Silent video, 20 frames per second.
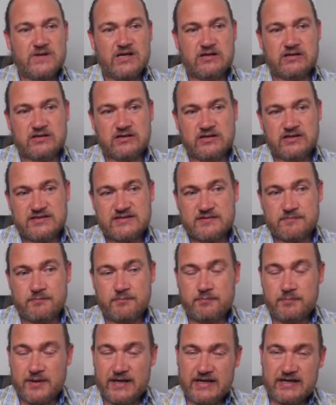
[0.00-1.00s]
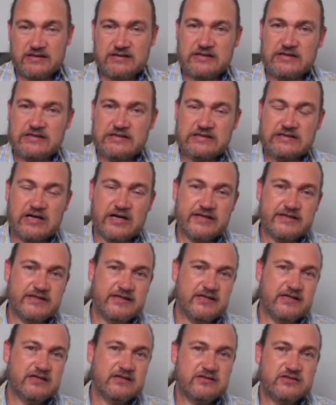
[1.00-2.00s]
It's a bad
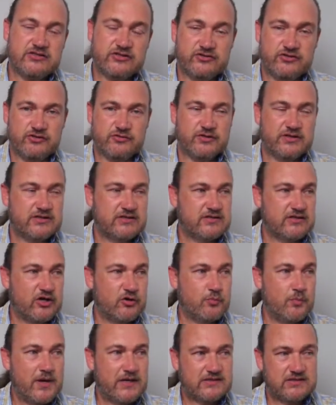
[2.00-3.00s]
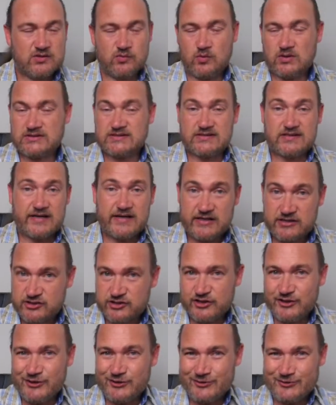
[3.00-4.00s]
idea to do it no matter what
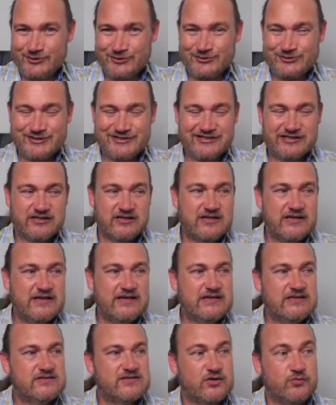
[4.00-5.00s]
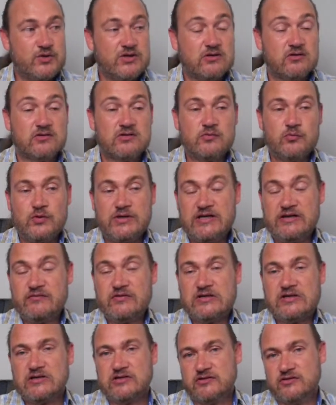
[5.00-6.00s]
strategy you're using. So we're never
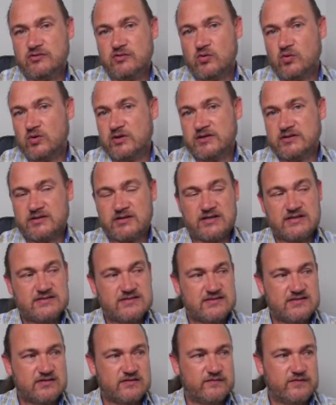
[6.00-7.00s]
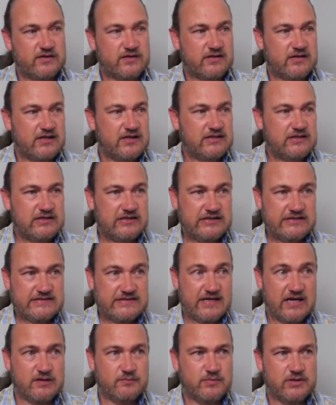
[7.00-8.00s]
going to do all-in trades and stuff like that. It is
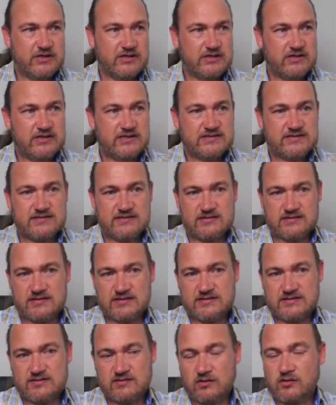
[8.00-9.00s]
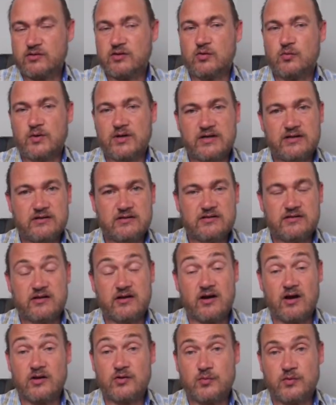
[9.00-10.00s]
gambling. It's not the
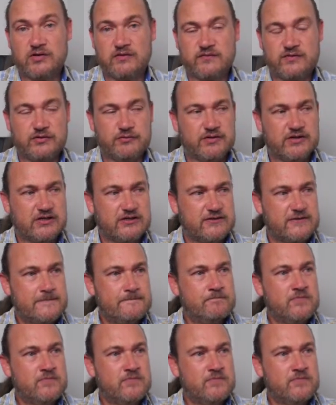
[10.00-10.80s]
right way of doing it.